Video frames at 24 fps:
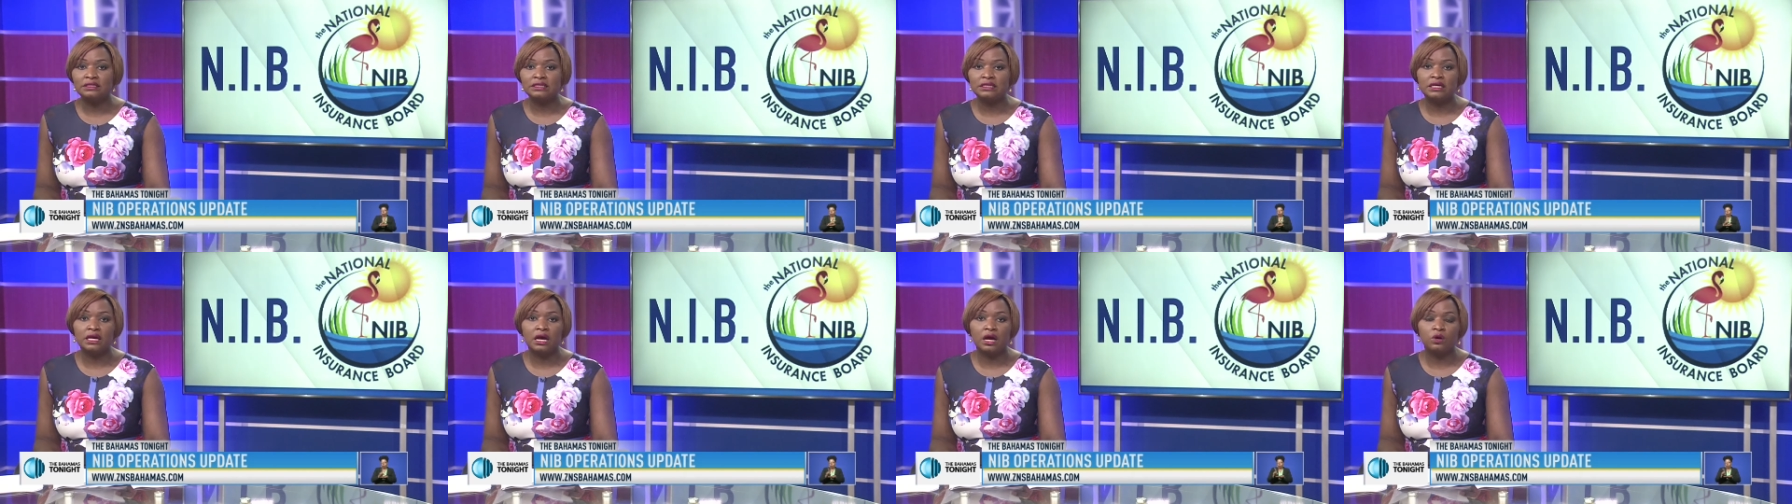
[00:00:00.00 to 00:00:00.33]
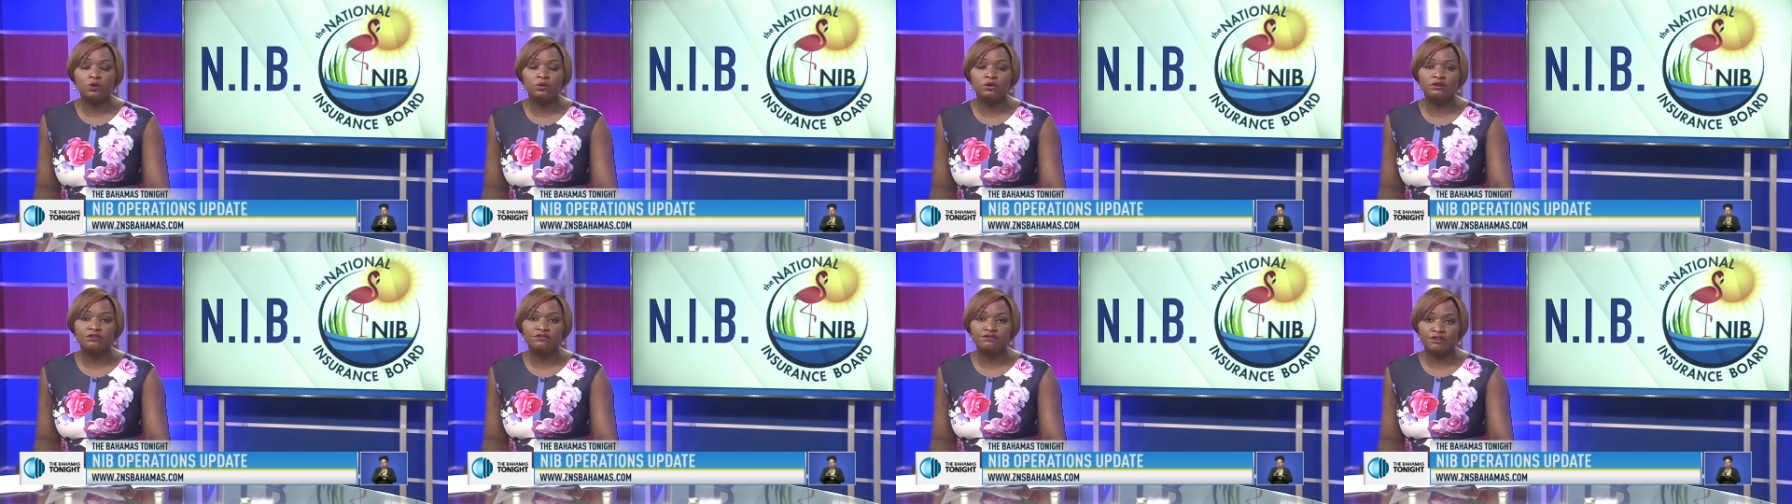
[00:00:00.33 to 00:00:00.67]

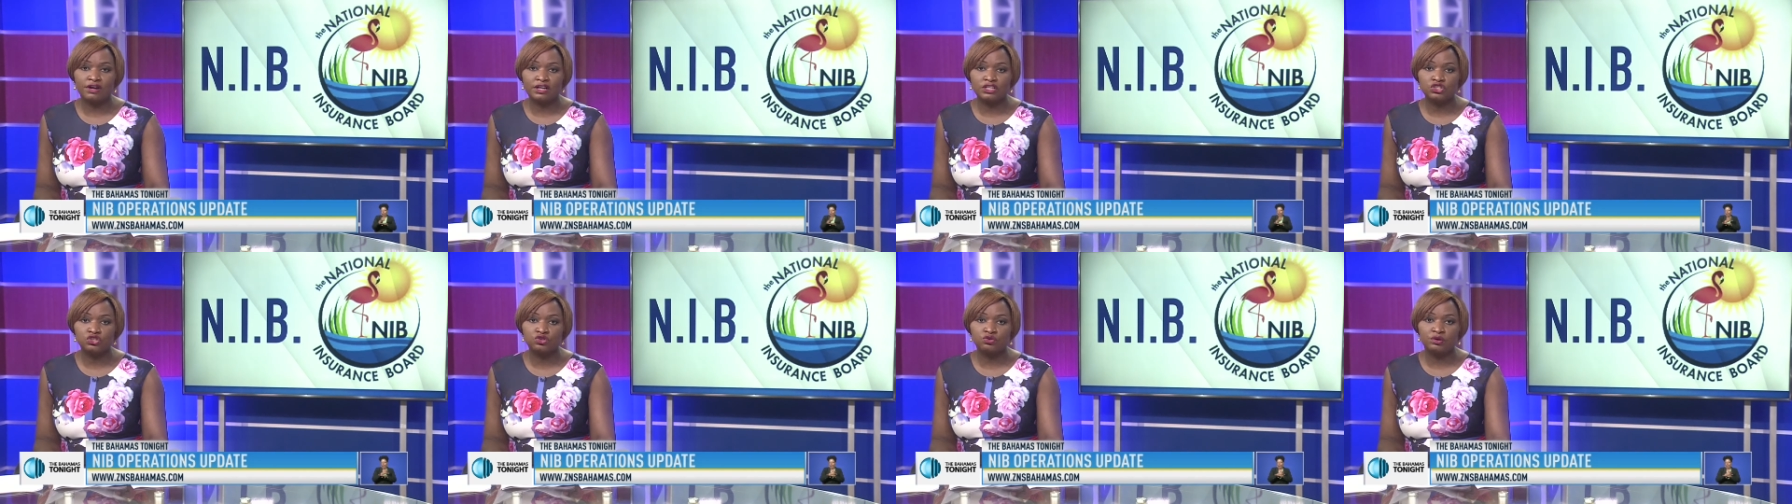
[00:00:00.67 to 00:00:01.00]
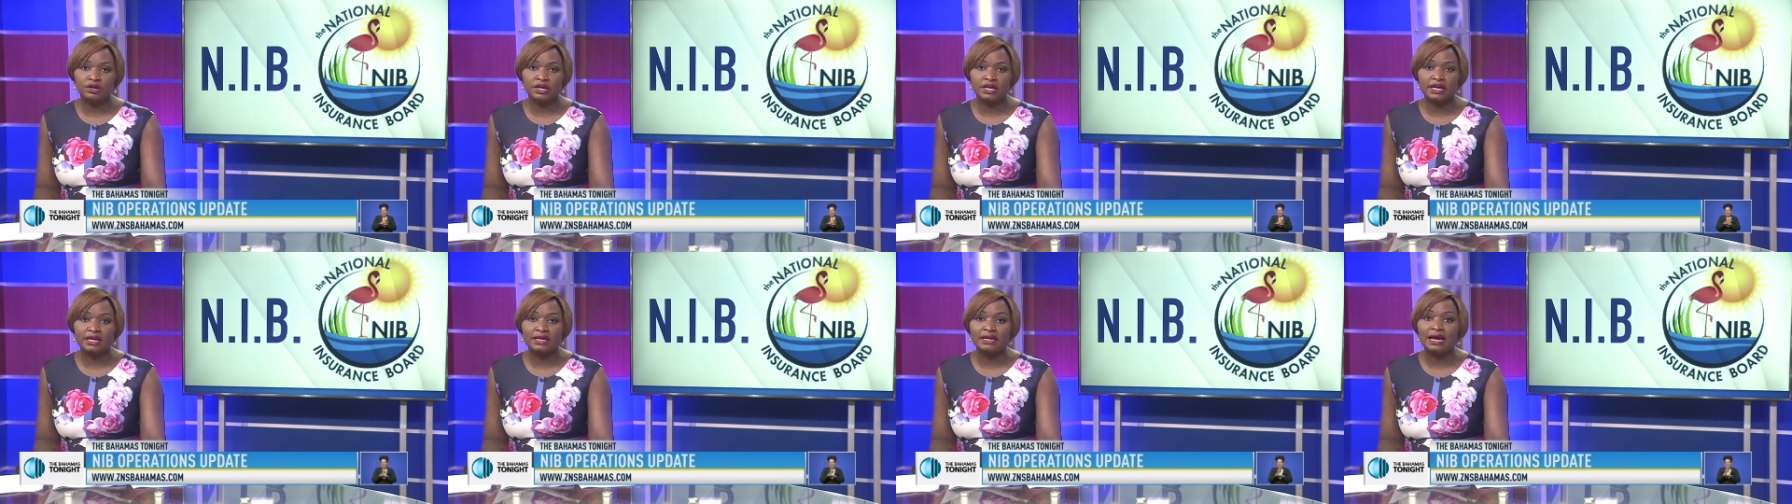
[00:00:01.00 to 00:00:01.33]
Inagua, Fresh
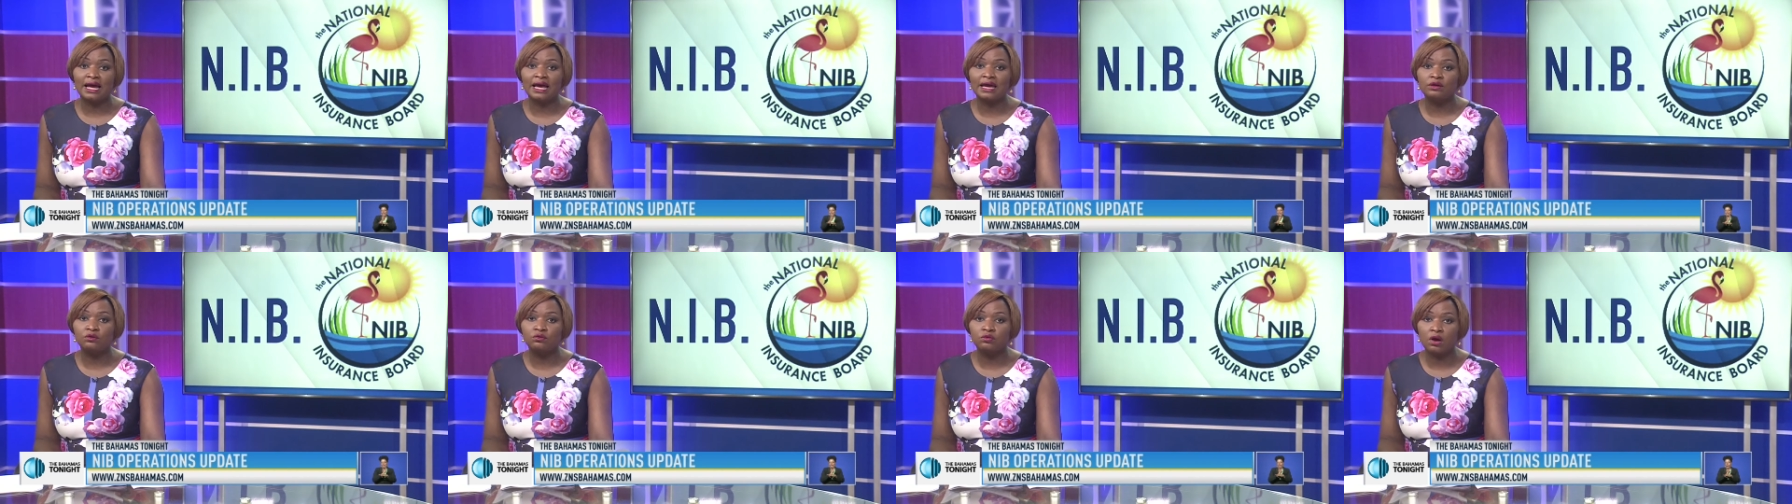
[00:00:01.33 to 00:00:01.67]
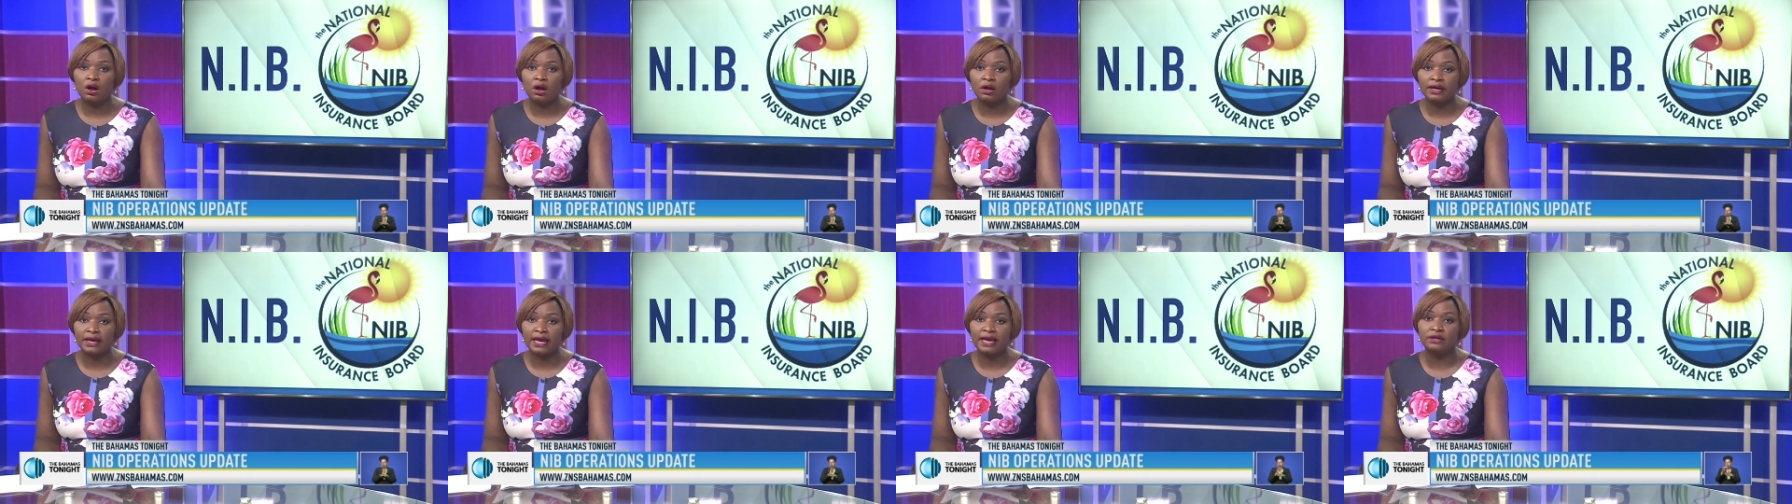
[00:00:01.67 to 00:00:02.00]
Creek, and High
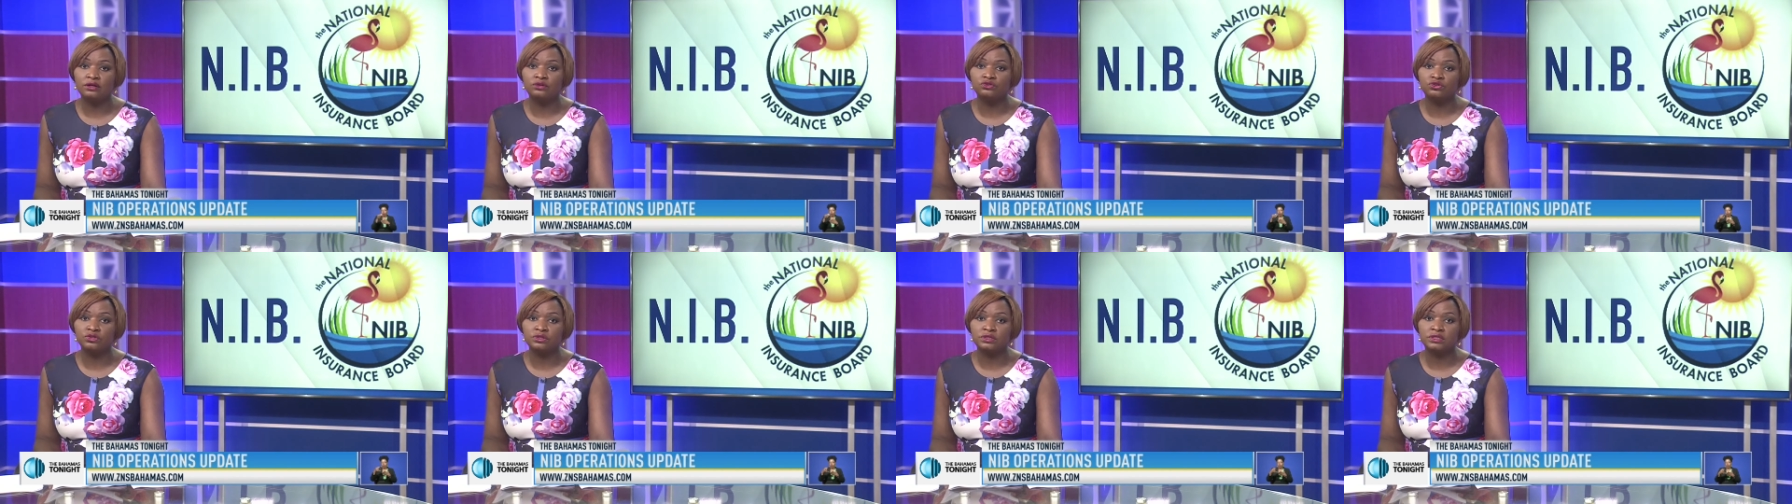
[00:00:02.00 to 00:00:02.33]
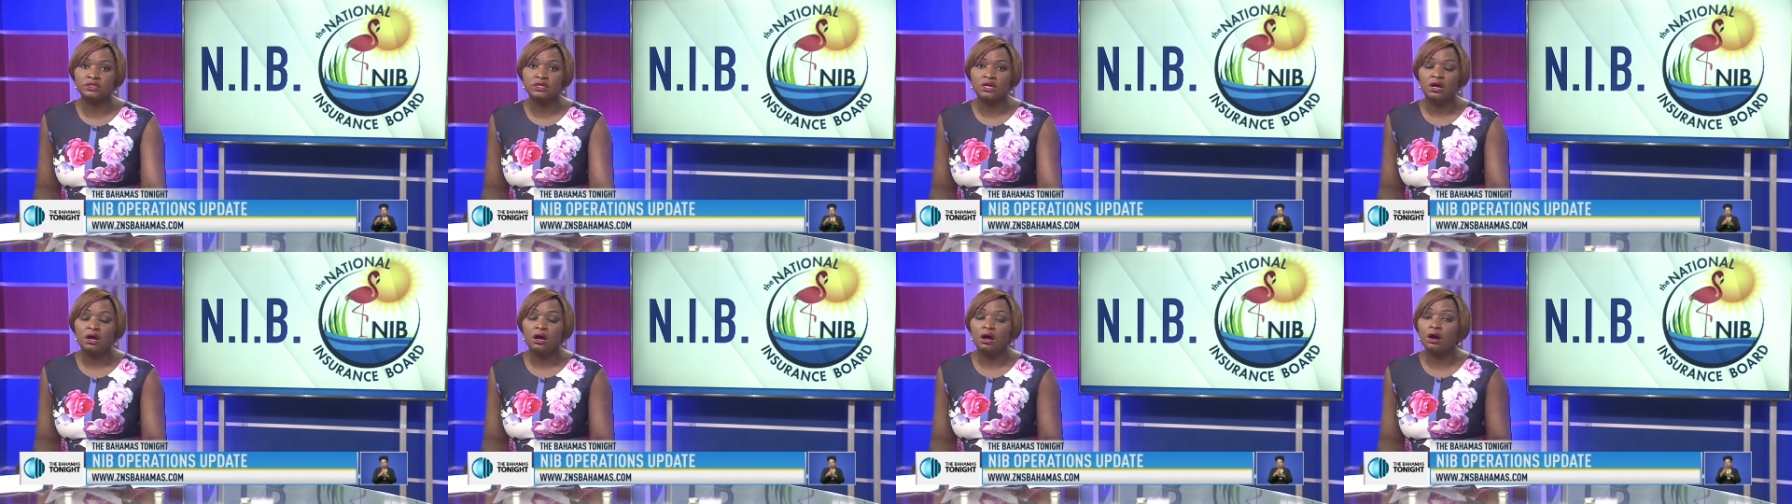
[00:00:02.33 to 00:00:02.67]
Rock
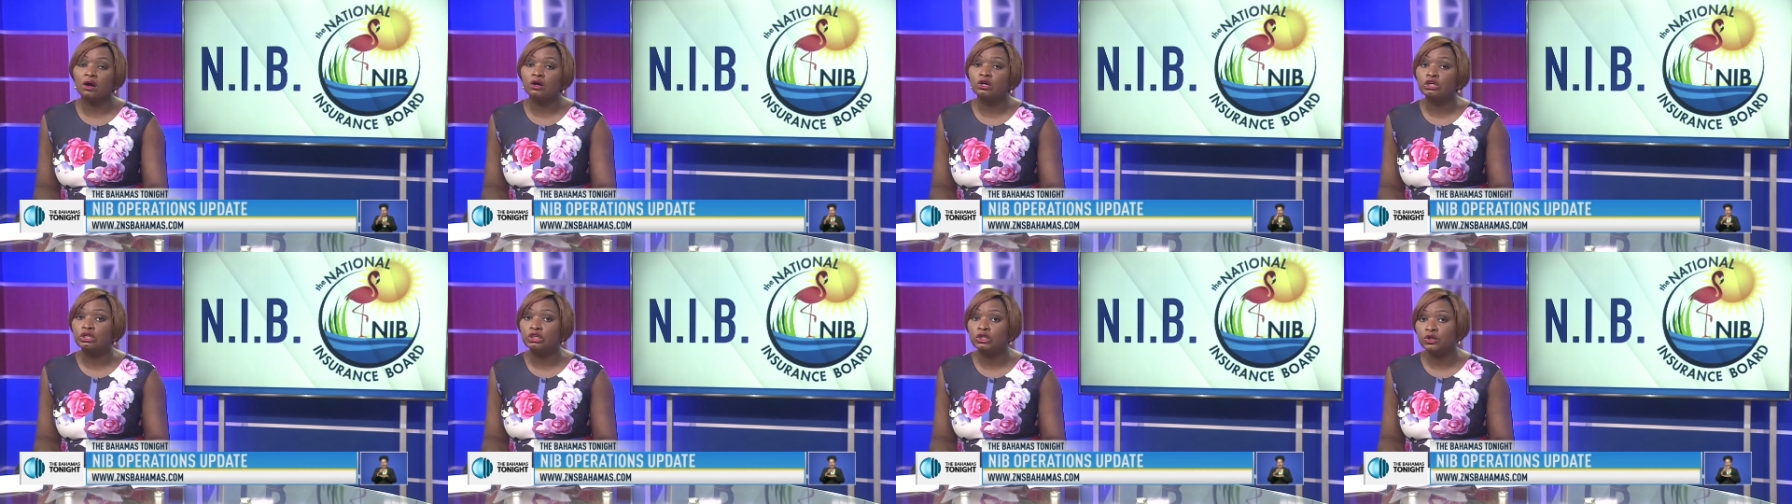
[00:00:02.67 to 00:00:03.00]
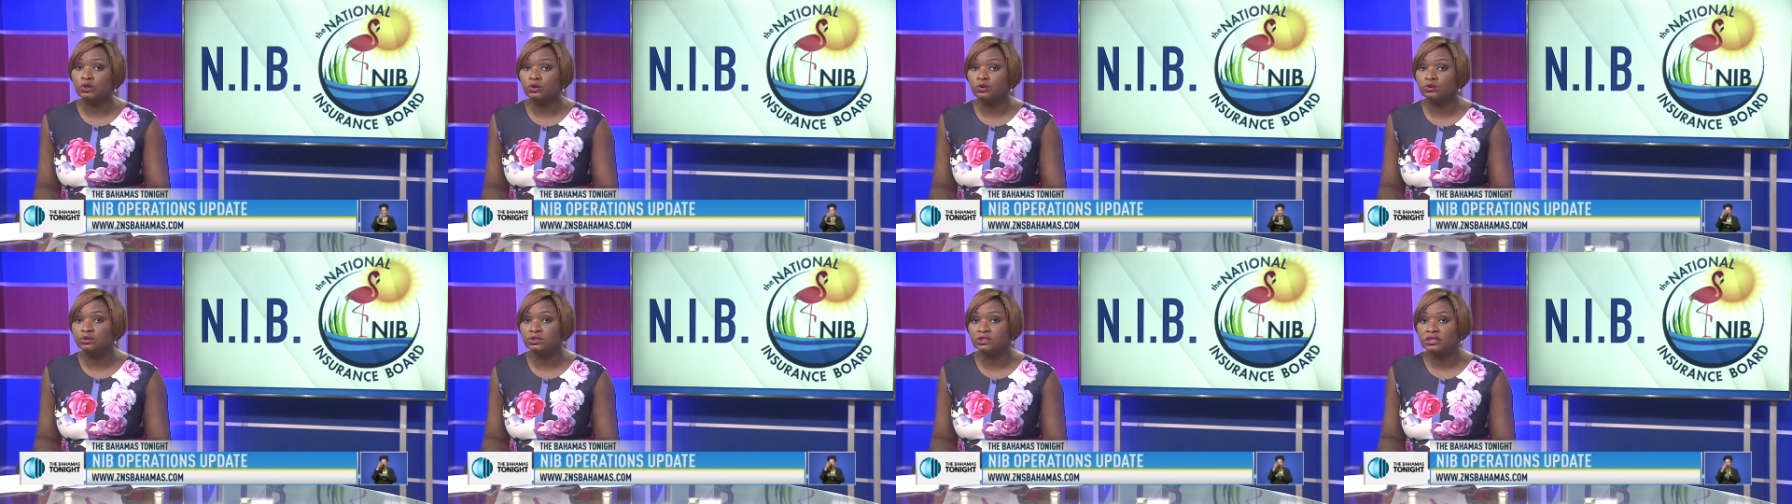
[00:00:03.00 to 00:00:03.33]
Andros are
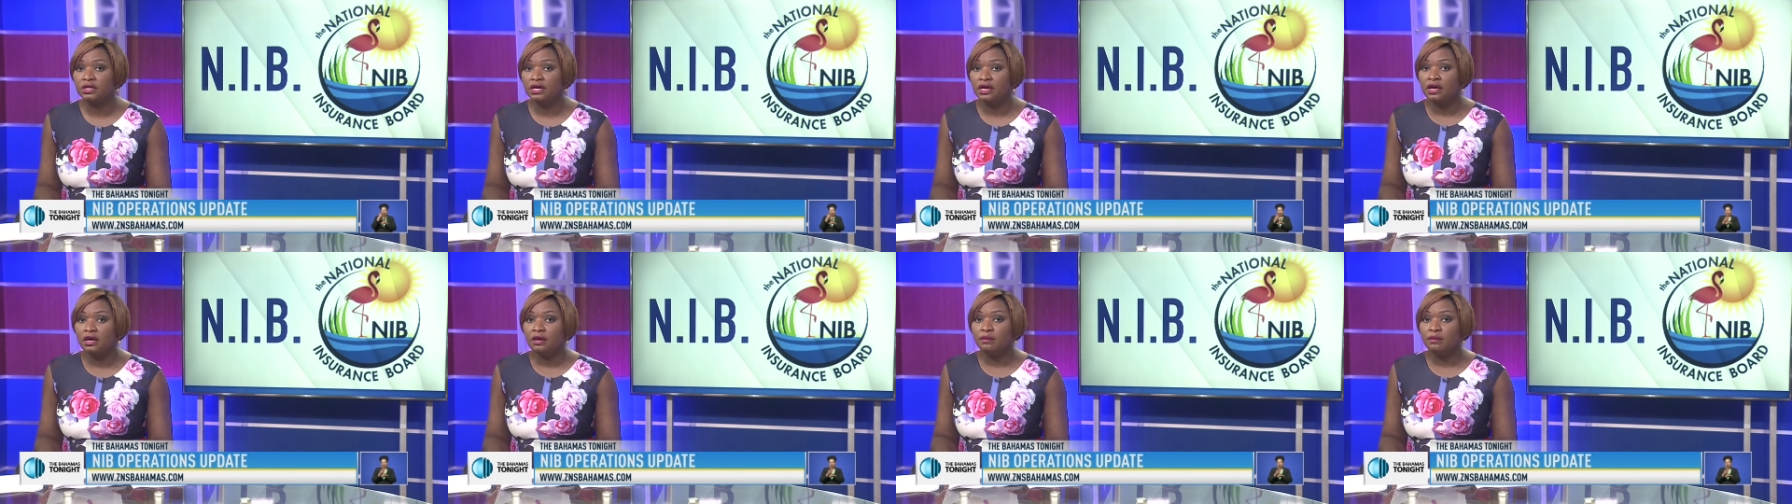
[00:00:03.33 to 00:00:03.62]
closed.